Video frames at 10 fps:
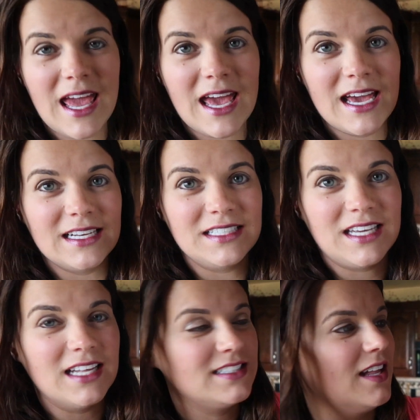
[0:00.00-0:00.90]
and
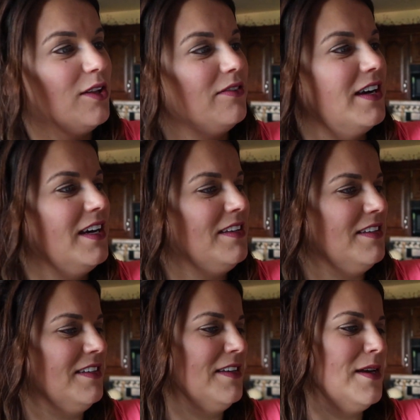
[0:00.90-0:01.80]
guts all over it.
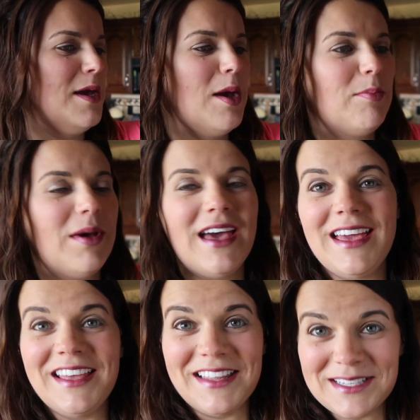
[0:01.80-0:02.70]

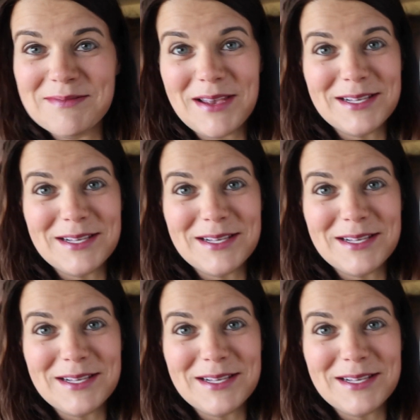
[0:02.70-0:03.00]
But that's the